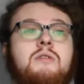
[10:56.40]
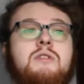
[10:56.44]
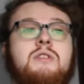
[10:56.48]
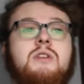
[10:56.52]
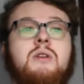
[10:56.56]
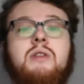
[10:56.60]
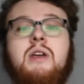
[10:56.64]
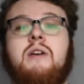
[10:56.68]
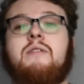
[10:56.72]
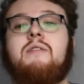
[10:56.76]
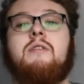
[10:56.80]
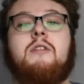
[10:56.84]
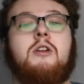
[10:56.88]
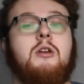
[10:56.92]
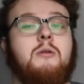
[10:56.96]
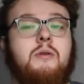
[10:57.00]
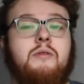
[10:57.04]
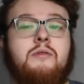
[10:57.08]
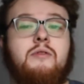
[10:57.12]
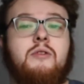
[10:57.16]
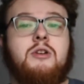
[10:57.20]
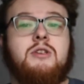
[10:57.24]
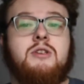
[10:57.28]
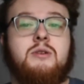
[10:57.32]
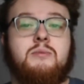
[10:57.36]
is only ever going
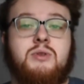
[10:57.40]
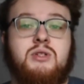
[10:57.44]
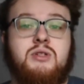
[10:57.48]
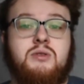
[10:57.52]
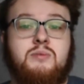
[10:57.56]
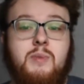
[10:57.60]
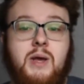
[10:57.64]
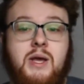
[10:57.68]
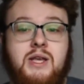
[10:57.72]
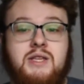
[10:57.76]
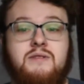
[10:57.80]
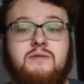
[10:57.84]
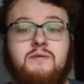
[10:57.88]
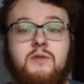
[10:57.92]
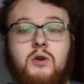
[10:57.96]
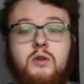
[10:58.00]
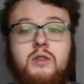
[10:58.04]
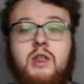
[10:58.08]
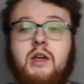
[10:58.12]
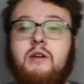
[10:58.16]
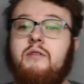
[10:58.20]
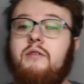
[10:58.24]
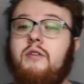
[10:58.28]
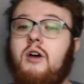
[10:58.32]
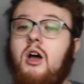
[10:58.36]
to be so much space for
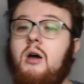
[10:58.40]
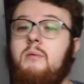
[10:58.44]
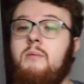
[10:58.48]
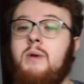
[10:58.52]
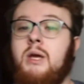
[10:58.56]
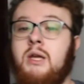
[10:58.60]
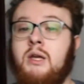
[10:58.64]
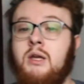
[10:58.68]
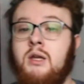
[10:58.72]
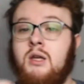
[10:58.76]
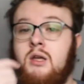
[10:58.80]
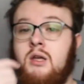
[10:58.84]
that farming.